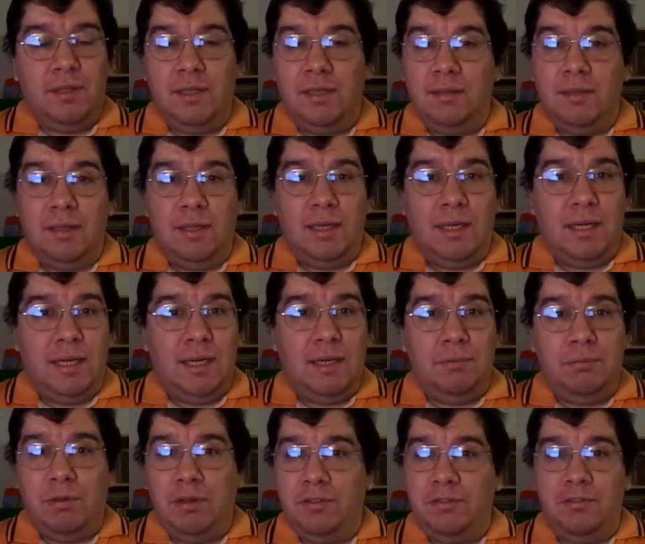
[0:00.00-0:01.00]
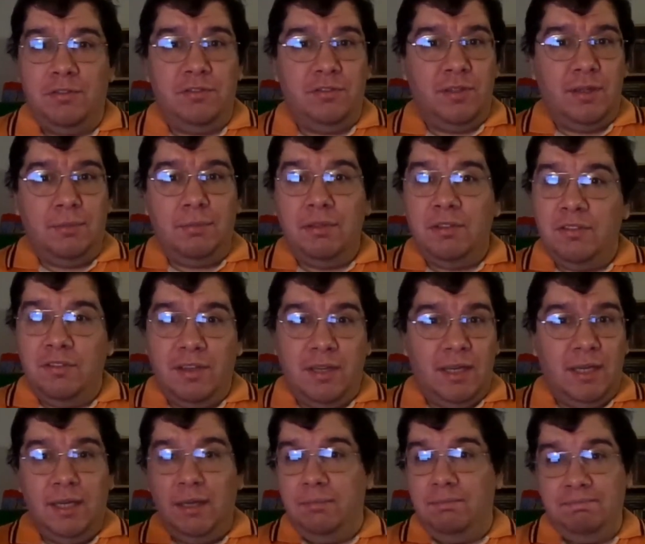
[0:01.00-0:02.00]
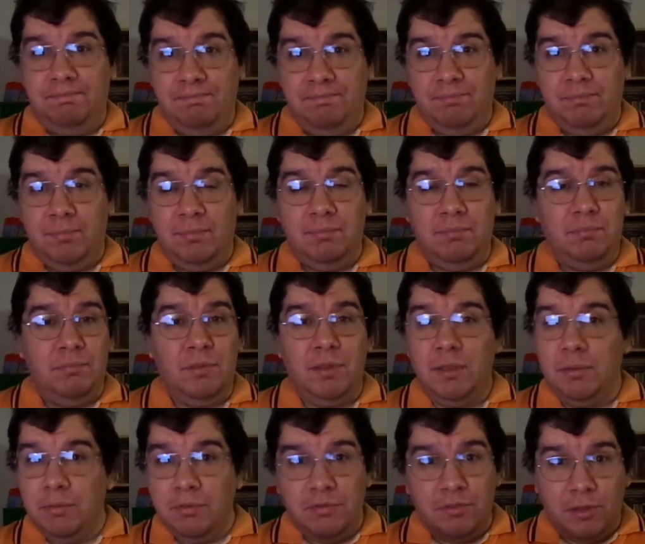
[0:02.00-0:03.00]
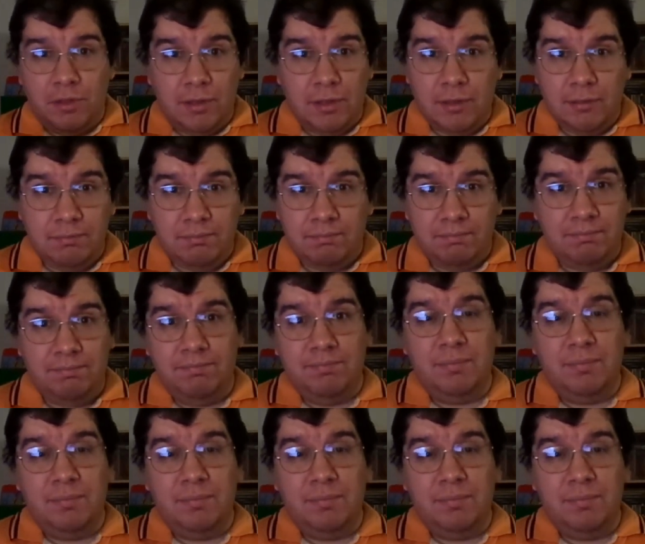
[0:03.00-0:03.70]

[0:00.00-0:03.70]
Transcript: and I watched this every day when it was on.